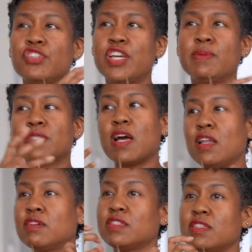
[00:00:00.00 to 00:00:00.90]
shapes,
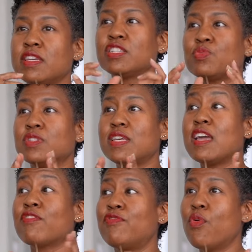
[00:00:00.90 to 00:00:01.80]
colors, and things will
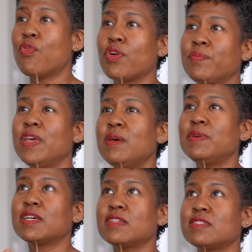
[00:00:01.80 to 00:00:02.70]
take form
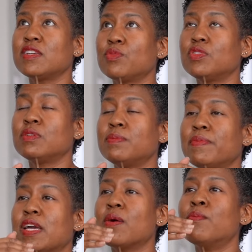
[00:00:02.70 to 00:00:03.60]
because it will
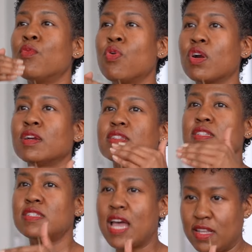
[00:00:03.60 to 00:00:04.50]
make more
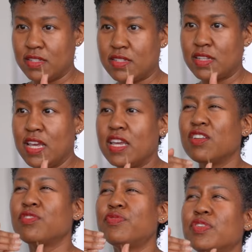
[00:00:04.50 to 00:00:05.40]
sense.
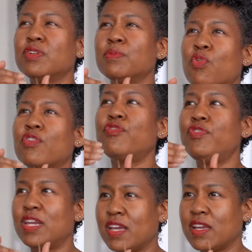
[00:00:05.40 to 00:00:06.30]
It'll feel more
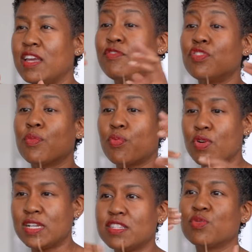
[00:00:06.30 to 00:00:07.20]
fitting if you're
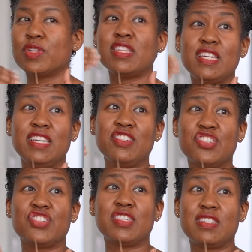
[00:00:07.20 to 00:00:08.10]
present with
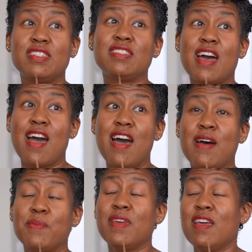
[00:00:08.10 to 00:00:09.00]
each
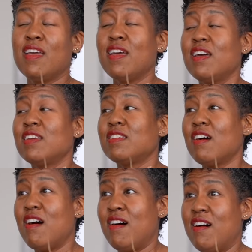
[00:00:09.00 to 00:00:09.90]
step.
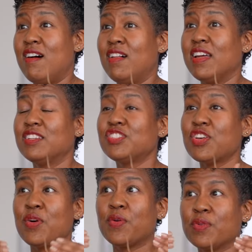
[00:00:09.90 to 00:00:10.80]
Y'all. And
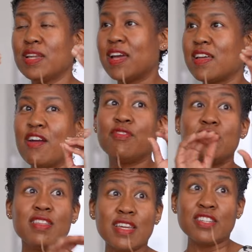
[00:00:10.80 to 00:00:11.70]
so, like
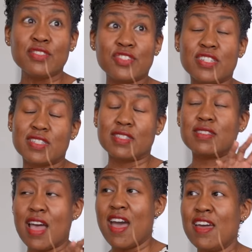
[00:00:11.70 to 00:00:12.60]
everything that you
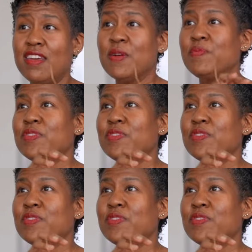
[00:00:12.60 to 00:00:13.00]
just said,